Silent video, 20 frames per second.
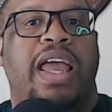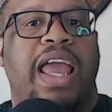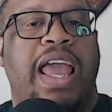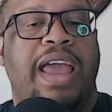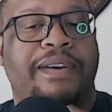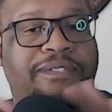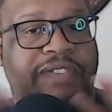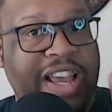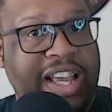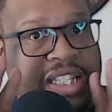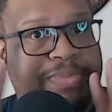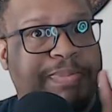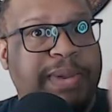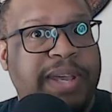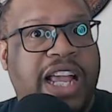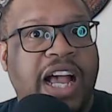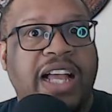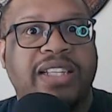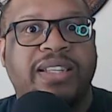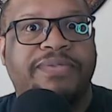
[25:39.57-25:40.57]
If it's
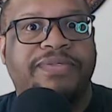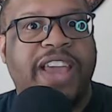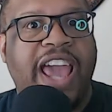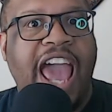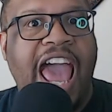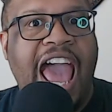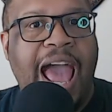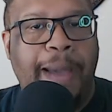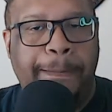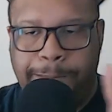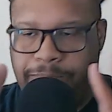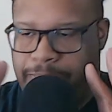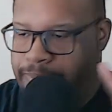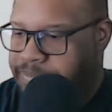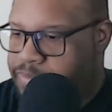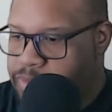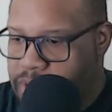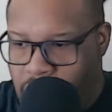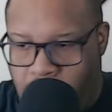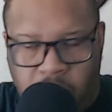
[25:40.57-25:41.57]
because of cap,
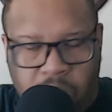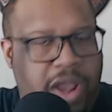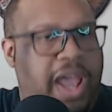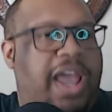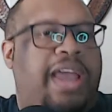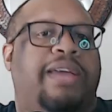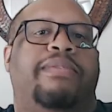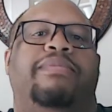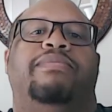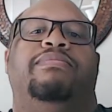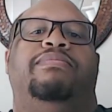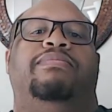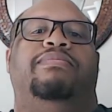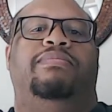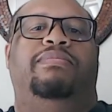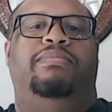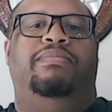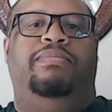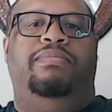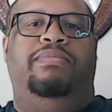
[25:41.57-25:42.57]
okay.
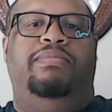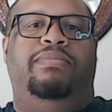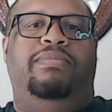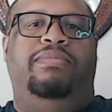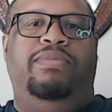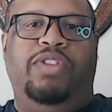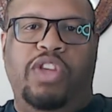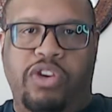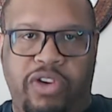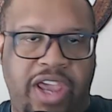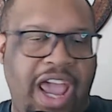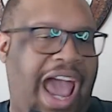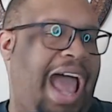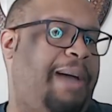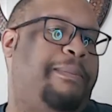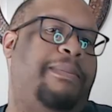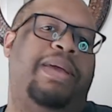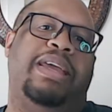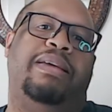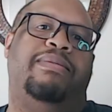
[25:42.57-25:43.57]
You
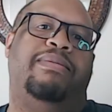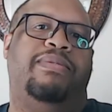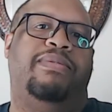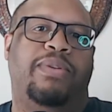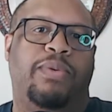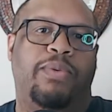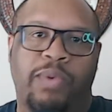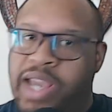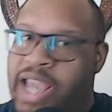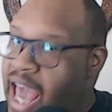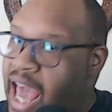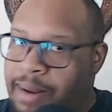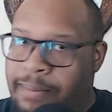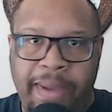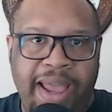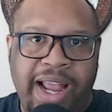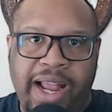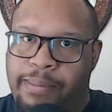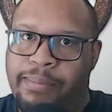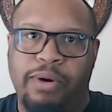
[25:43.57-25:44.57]
got me. We got to
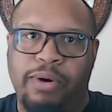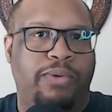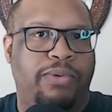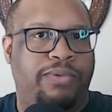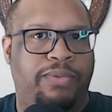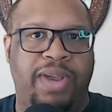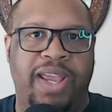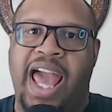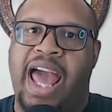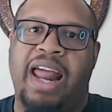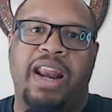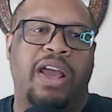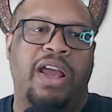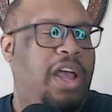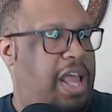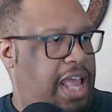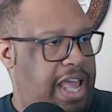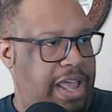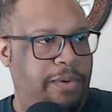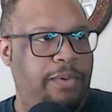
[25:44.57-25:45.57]
make a move. We
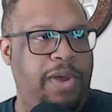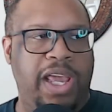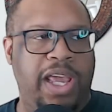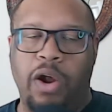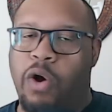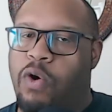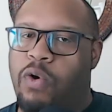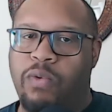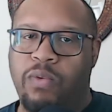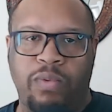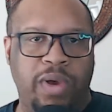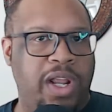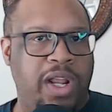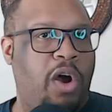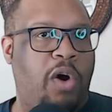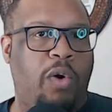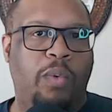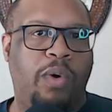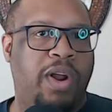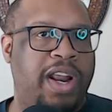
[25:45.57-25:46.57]
don't
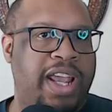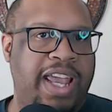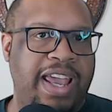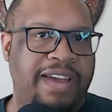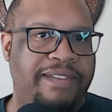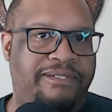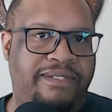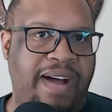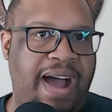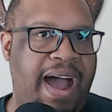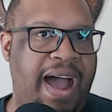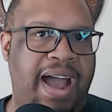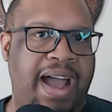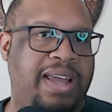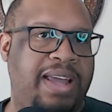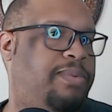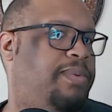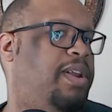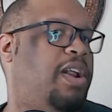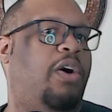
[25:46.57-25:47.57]
want to get
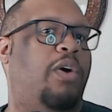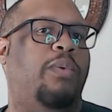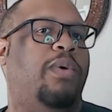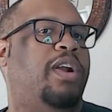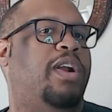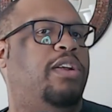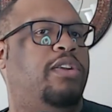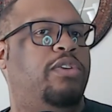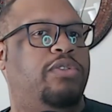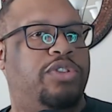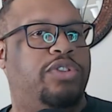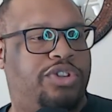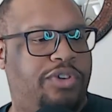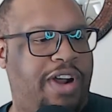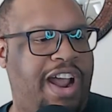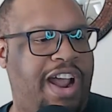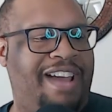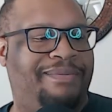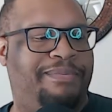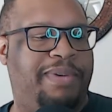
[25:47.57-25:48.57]
fined. We don't want to lose
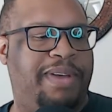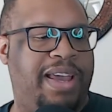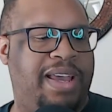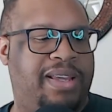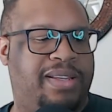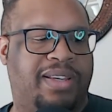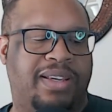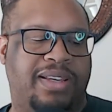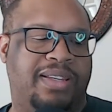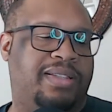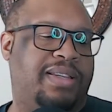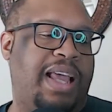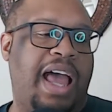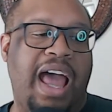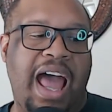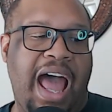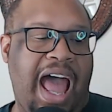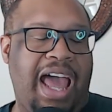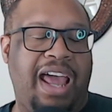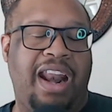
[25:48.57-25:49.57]
draft picks because
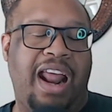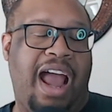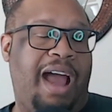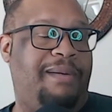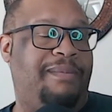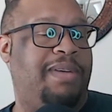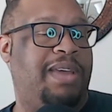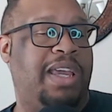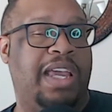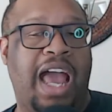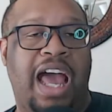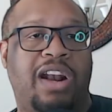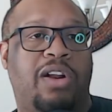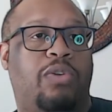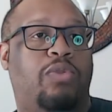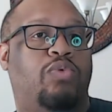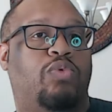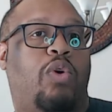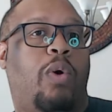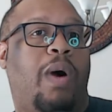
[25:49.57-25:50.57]
I
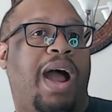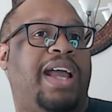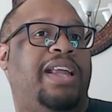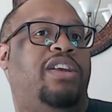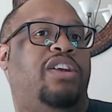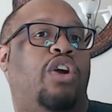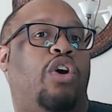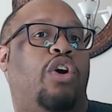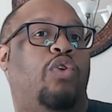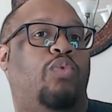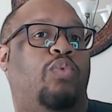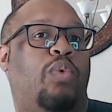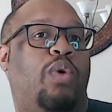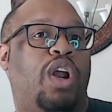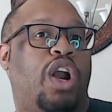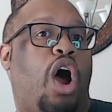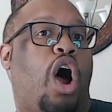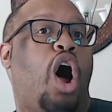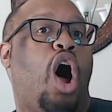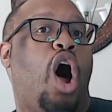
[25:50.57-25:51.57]
don't quite know
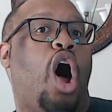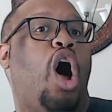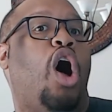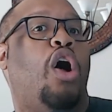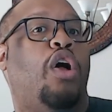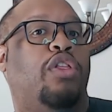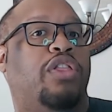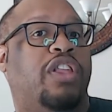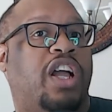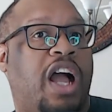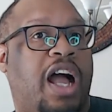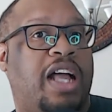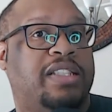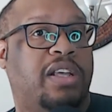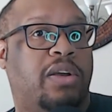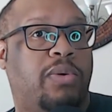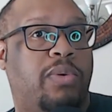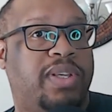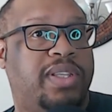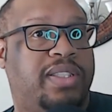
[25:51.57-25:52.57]
what all the
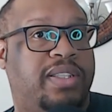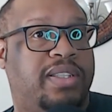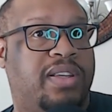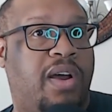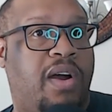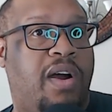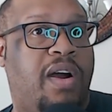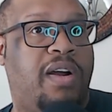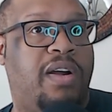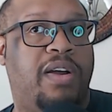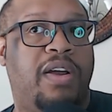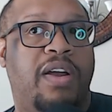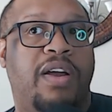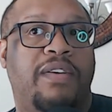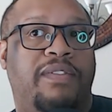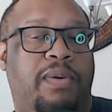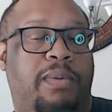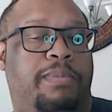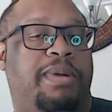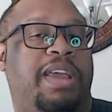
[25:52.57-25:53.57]
consequences are
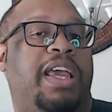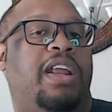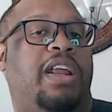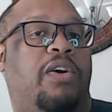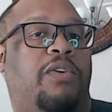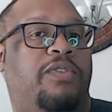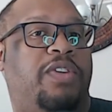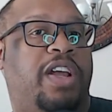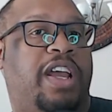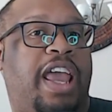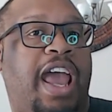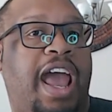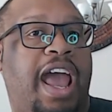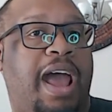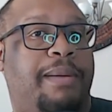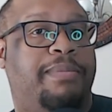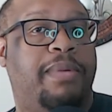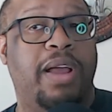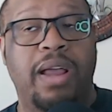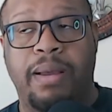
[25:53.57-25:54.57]
for being over the
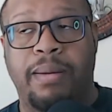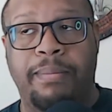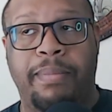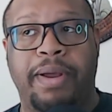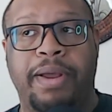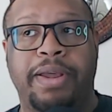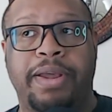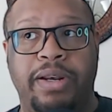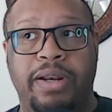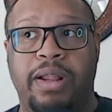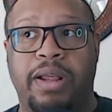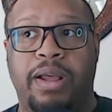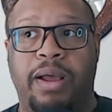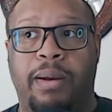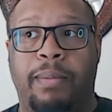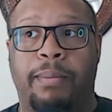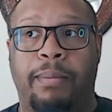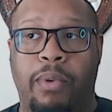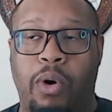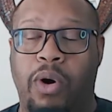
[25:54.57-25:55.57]
cap, but
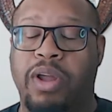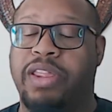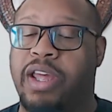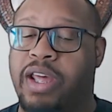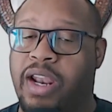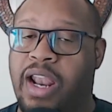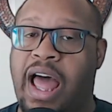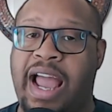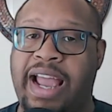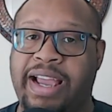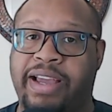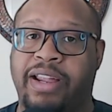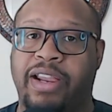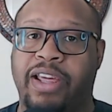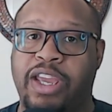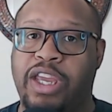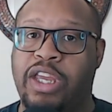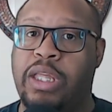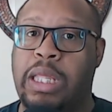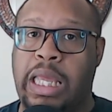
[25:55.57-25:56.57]
more than
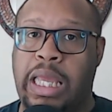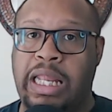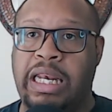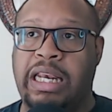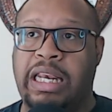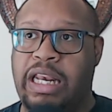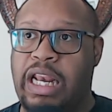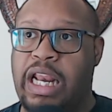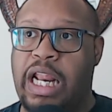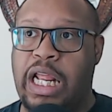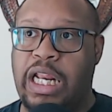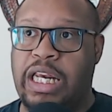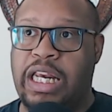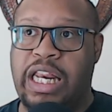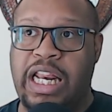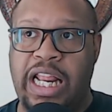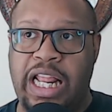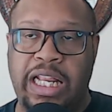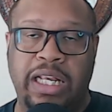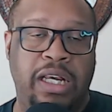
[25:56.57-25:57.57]
likely
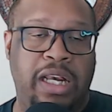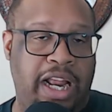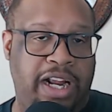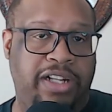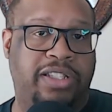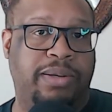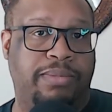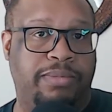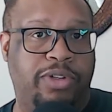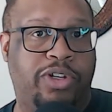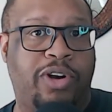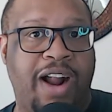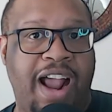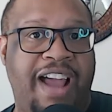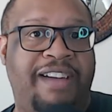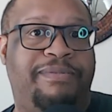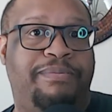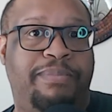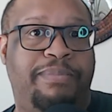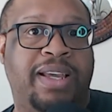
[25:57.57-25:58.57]
there's some
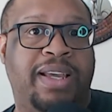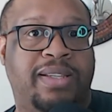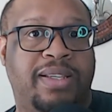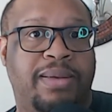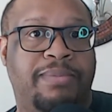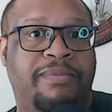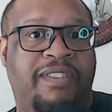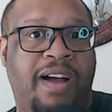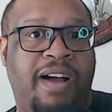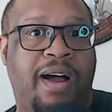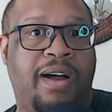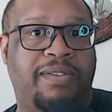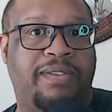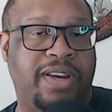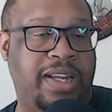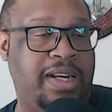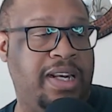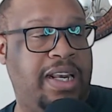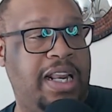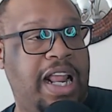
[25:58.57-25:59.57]
draft picks
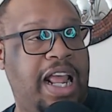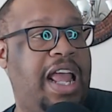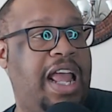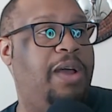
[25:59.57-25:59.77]
involved. And